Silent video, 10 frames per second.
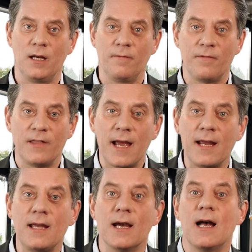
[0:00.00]
If
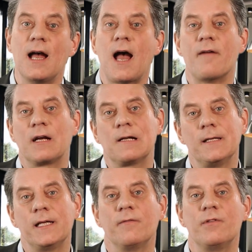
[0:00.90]
they have a
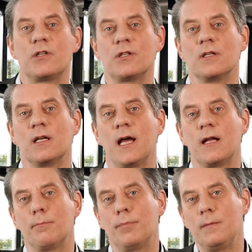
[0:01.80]
clear vision
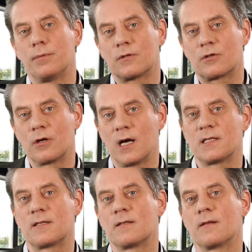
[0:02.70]
and people
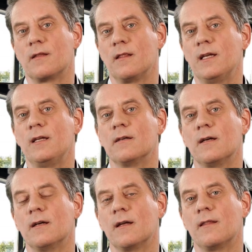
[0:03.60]
trust the
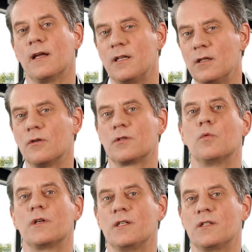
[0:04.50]
leader that he knows
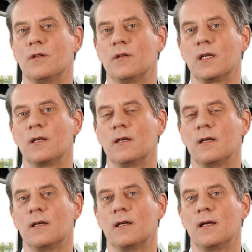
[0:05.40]
what he's doing,
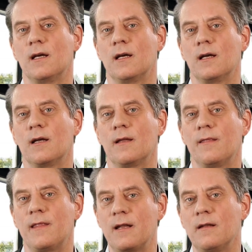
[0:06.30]

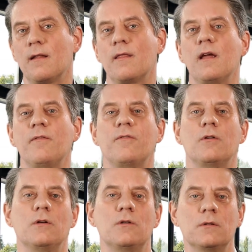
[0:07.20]
then they
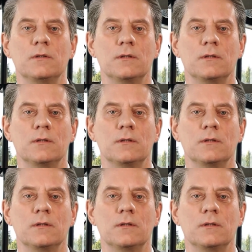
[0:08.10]
follow.